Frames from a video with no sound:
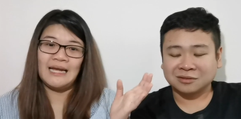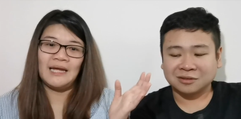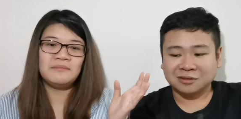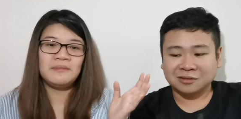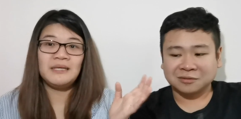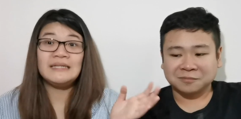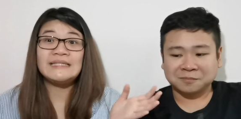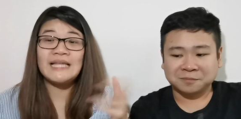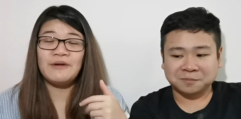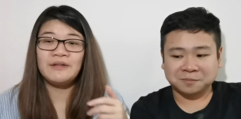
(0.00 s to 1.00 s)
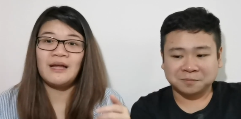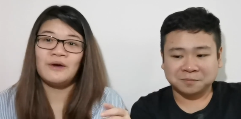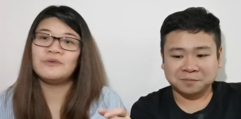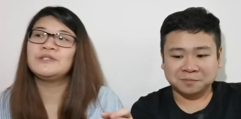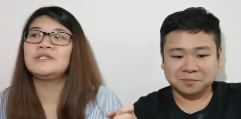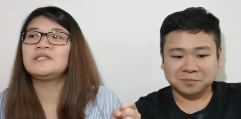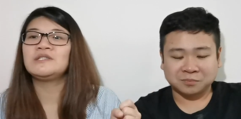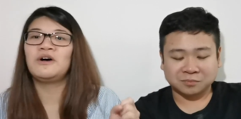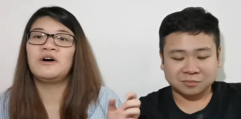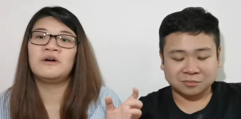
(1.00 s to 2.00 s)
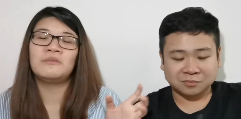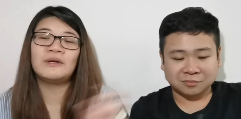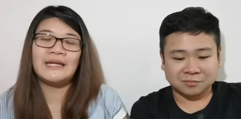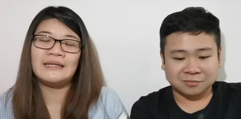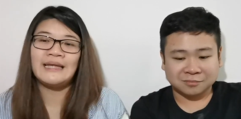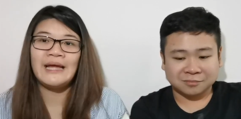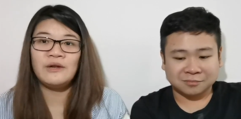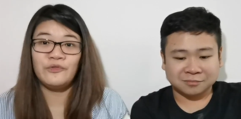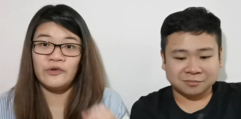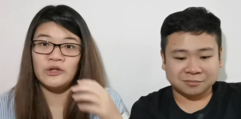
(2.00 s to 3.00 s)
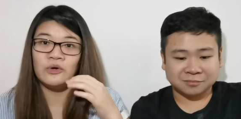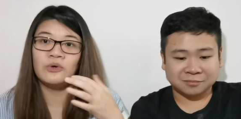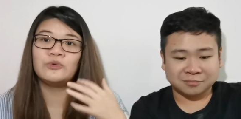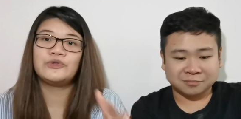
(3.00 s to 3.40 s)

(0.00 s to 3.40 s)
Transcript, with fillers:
Speaker 1: like maybe seven hours or more than that for the whole